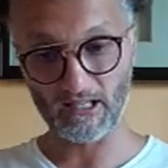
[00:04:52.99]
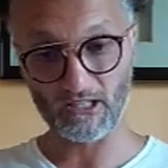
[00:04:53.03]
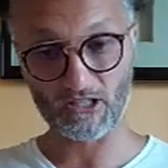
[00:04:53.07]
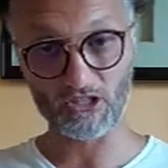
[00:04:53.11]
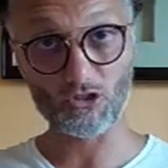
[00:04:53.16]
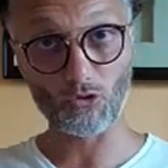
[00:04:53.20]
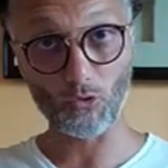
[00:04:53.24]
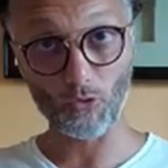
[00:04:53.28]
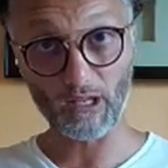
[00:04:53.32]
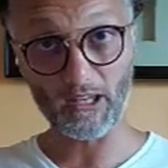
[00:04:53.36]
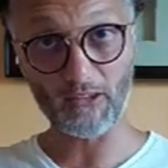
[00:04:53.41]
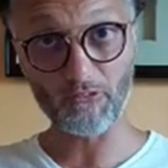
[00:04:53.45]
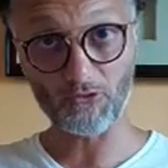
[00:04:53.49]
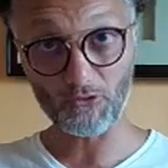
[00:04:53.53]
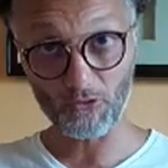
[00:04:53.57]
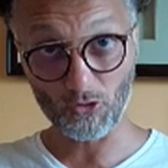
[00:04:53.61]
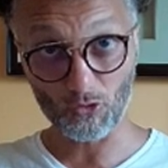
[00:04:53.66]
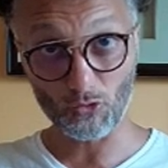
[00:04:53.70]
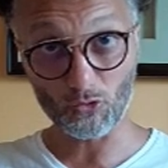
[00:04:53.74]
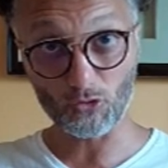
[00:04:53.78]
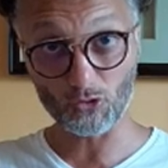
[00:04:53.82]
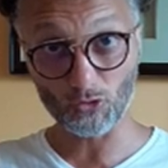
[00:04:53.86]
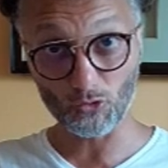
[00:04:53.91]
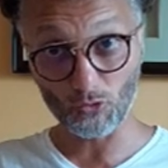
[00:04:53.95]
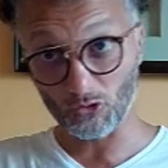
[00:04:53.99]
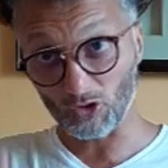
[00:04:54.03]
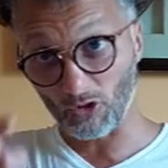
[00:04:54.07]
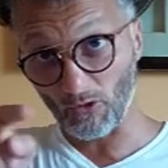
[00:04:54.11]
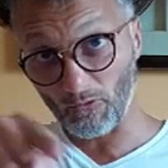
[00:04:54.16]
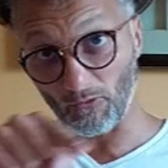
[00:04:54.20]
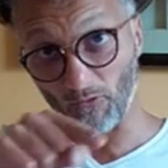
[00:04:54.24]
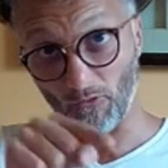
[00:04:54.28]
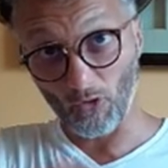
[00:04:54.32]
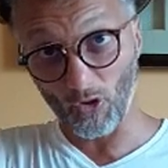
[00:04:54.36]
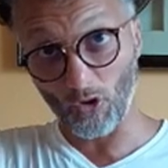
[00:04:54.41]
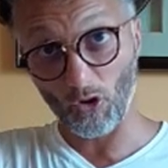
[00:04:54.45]
So if you do the
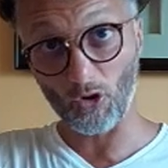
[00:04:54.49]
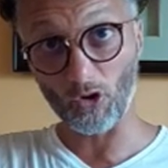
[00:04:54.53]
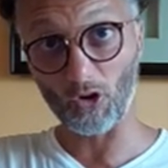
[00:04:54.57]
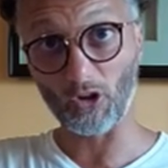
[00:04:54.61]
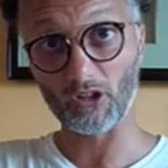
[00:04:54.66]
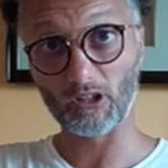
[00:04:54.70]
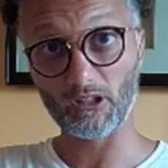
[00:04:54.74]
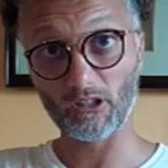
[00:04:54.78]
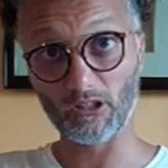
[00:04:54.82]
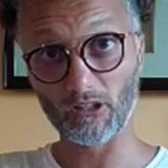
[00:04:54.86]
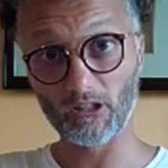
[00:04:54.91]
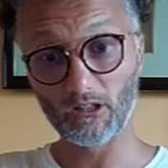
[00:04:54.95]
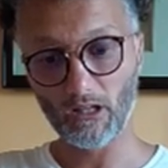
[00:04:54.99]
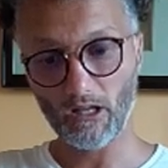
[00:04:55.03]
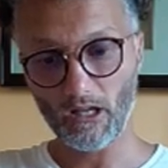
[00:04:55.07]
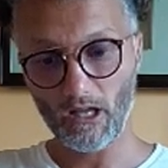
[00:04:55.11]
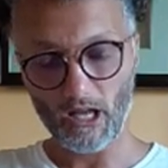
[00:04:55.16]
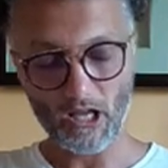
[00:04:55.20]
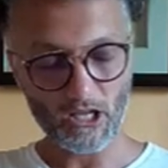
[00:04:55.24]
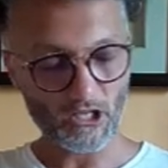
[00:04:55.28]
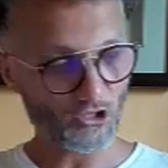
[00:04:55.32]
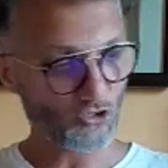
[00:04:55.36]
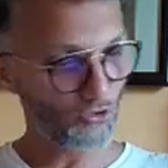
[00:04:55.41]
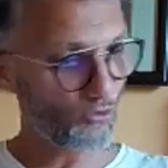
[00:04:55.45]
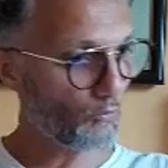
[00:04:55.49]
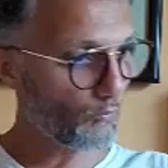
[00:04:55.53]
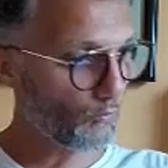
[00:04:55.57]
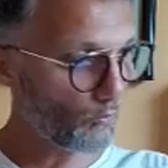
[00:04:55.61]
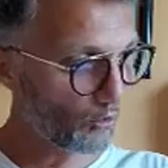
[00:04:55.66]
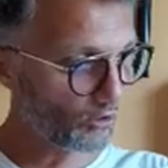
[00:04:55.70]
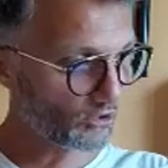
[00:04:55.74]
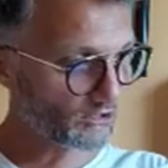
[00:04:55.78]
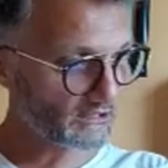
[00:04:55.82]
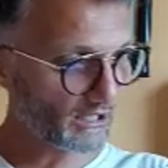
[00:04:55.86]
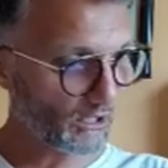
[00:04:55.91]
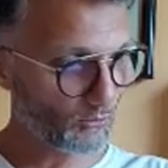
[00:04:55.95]
work, you
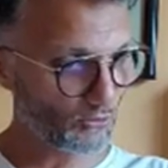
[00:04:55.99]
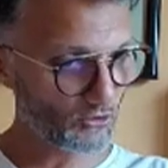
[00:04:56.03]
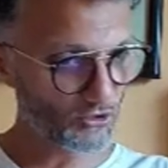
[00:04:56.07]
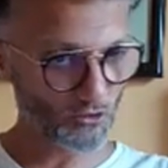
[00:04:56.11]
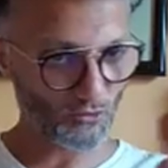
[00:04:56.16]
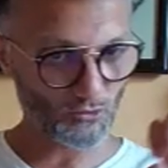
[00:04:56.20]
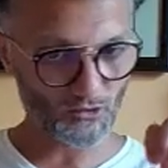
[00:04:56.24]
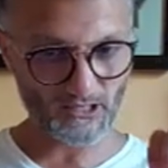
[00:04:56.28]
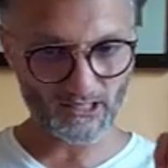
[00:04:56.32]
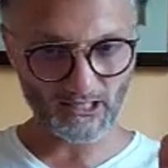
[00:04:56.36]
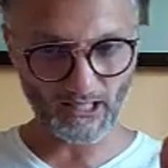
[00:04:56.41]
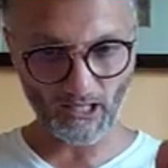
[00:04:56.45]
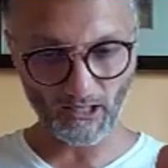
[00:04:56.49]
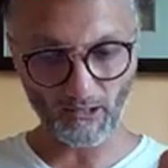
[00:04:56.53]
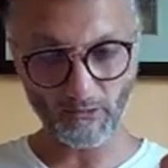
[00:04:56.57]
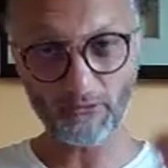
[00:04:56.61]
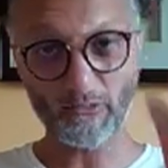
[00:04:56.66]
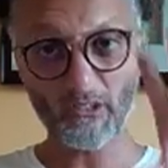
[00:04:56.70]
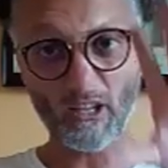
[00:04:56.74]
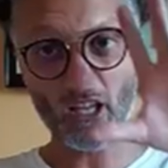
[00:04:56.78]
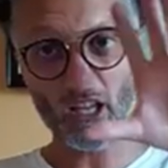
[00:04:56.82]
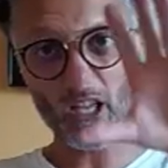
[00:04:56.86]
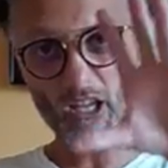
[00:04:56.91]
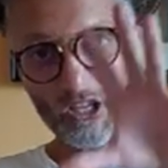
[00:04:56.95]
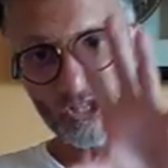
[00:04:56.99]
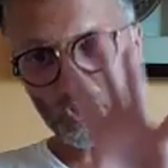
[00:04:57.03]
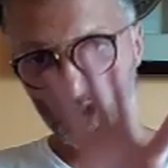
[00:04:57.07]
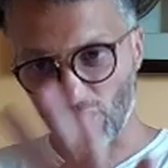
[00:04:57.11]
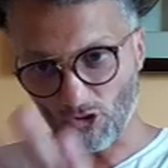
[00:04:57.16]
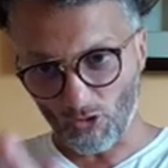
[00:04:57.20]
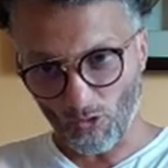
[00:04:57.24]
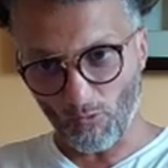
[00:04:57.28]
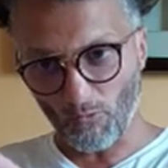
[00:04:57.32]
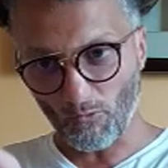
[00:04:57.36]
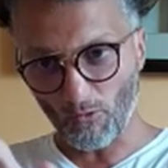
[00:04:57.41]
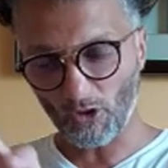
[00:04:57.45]
worked out yourself,
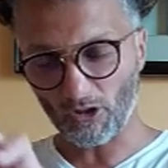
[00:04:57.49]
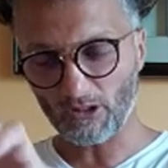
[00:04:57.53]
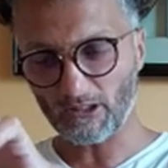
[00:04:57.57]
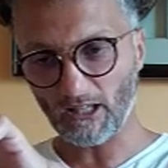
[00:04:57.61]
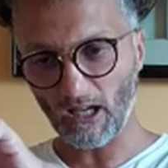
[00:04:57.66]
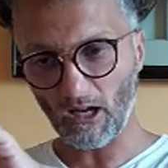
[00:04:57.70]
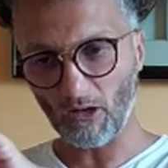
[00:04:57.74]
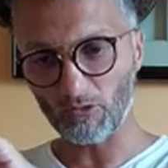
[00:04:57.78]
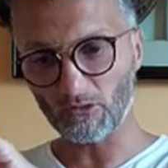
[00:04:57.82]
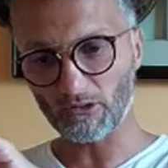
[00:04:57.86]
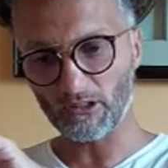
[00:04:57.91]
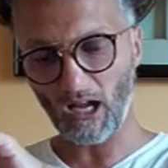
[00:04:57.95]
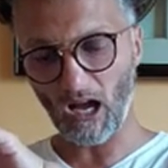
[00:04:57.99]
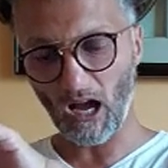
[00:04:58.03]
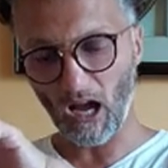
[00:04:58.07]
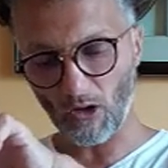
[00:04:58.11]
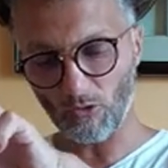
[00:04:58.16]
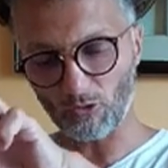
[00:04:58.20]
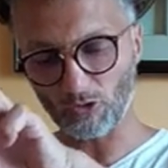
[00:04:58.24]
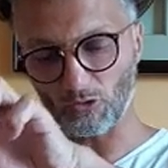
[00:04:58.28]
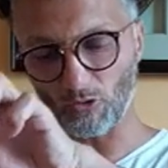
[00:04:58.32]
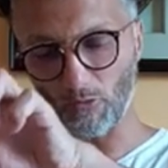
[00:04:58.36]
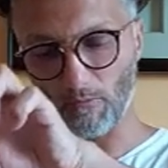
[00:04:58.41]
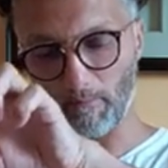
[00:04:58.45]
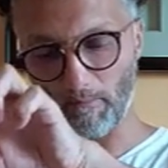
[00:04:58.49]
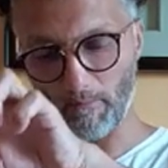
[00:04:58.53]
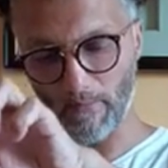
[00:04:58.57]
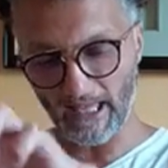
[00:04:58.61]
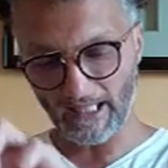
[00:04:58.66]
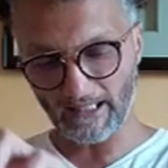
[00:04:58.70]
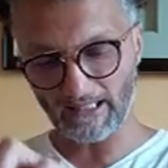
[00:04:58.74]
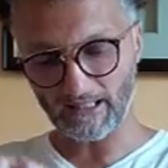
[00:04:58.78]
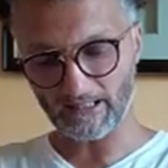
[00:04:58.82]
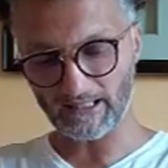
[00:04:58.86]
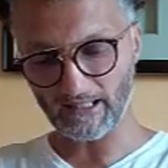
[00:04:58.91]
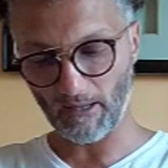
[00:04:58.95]
you worked out how to
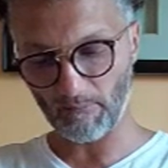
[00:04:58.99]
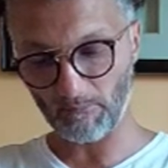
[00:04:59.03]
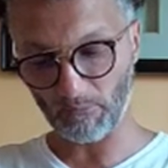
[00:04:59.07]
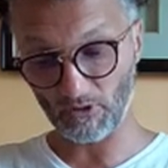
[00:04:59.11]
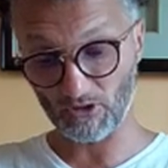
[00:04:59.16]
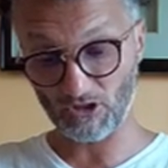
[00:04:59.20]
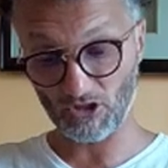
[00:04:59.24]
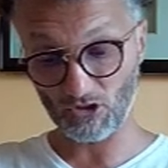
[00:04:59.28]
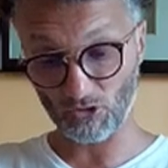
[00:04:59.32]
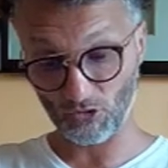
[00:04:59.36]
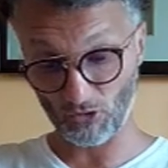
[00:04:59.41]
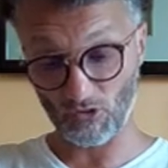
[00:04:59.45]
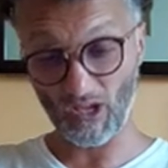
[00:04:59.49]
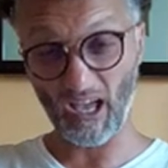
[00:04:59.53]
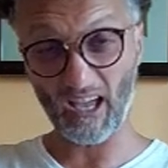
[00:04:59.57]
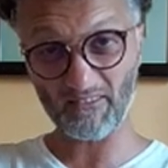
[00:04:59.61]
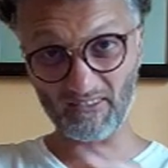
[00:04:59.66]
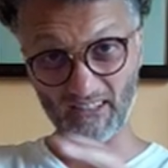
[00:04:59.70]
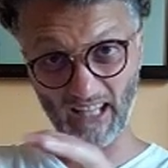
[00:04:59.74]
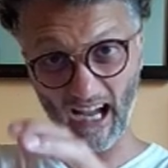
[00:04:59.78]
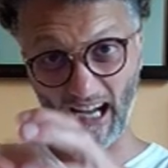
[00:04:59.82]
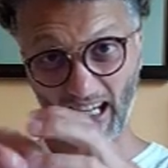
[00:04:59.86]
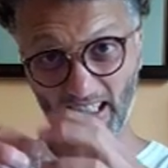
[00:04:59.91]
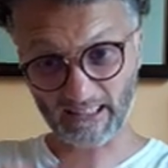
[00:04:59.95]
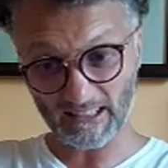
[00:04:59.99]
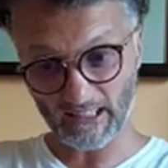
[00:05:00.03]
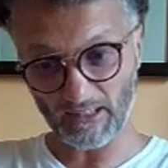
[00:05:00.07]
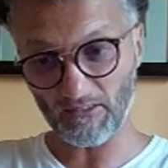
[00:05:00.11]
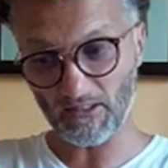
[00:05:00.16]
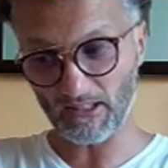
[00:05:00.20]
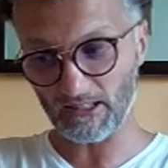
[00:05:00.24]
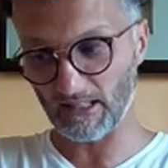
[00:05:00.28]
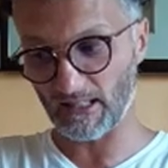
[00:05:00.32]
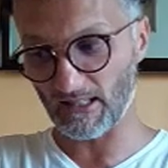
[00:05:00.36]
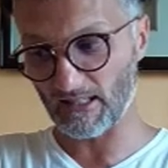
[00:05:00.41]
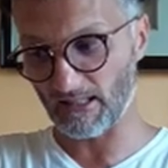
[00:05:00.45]
make that happen, so you have the
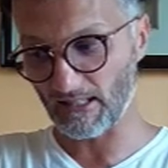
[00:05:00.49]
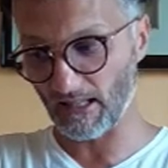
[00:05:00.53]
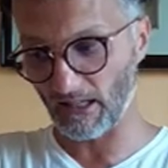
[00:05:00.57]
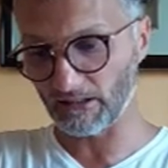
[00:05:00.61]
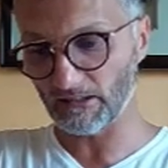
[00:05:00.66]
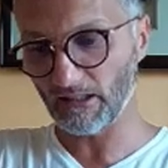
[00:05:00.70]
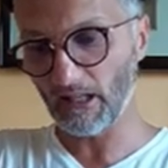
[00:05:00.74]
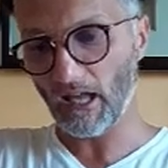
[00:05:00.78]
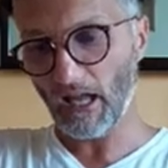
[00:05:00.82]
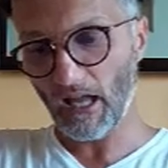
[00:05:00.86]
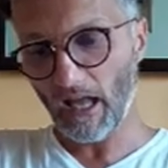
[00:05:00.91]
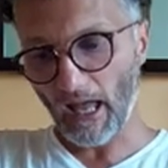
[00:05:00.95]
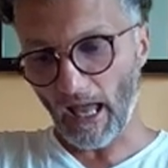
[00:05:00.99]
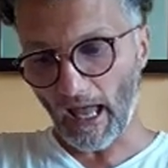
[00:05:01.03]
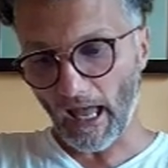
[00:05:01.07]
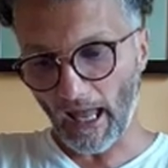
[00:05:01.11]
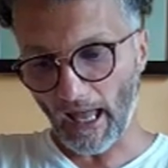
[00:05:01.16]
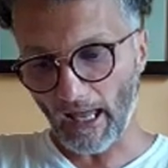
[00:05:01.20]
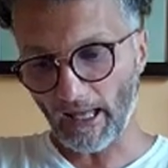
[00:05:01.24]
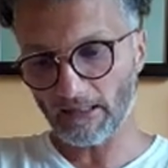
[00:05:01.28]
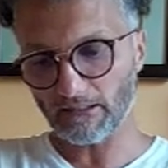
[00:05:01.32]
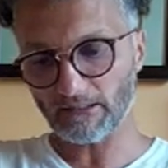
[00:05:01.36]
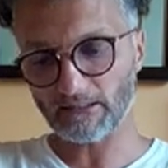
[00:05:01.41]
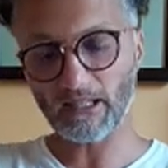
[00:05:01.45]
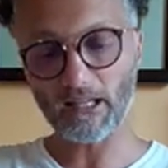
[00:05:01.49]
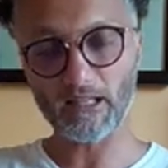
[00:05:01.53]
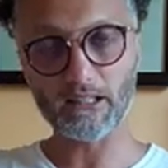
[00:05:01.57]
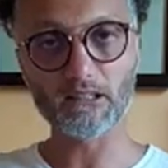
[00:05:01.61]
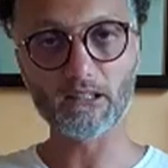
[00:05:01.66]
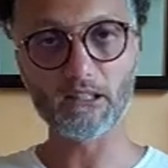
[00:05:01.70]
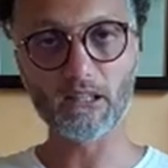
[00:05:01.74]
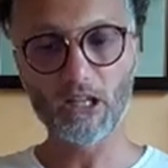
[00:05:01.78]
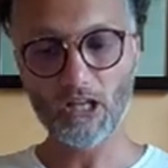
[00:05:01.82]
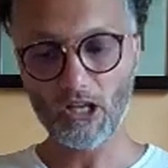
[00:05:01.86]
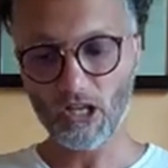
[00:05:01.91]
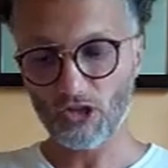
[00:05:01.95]
activities done, And
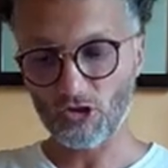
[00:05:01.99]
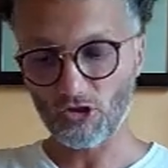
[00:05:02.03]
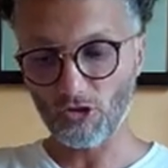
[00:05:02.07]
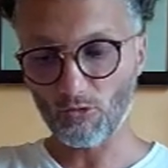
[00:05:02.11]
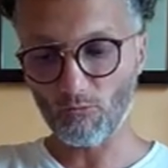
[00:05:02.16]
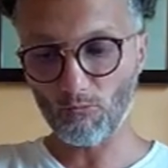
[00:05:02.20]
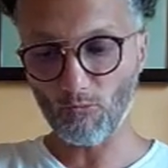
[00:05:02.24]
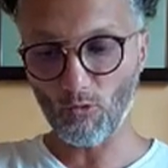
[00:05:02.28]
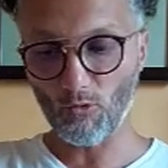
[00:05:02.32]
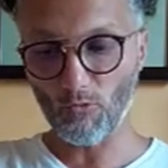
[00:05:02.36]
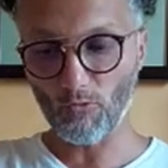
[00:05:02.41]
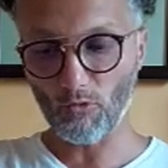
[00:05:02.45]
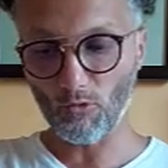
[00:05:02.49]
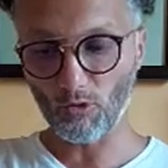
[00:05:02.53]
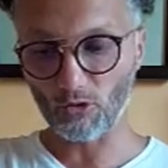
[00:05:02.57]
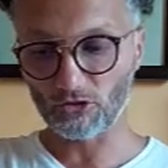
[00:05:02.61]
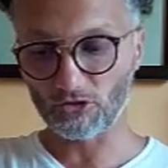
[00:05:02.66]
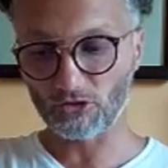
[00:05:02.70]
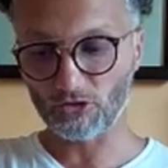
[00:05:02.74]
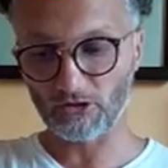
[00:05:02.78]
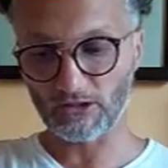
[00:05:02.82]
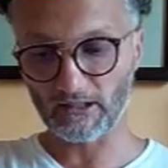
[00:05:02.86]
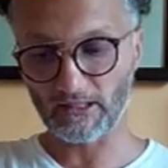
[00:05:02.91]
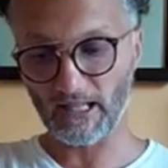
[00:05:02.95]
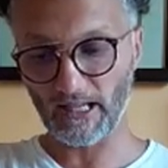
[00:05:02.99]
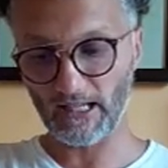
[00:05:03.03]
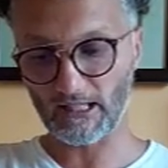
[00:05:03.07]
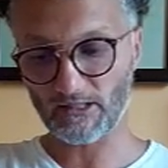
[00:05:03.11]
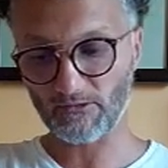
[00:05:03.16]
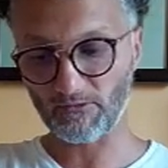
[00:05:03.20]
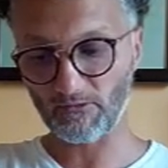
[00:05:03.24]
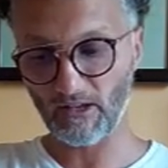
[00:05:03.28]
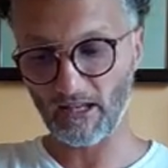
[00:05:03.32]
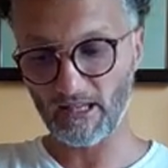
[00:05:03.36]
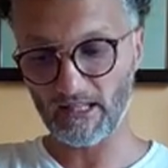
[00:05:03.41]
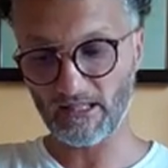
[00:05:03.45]
then you move on to the next
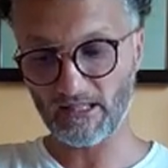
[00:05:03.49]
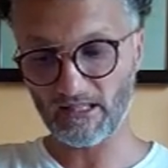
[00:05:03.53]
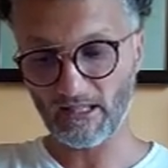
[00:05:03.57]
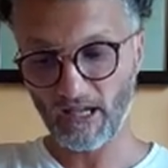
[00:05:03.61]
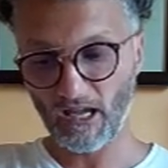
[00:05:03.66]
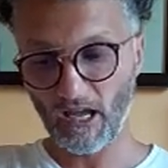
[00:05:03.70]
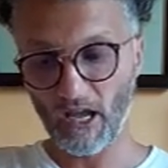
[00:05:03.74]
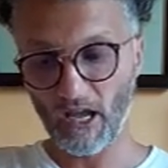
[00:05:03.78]
phase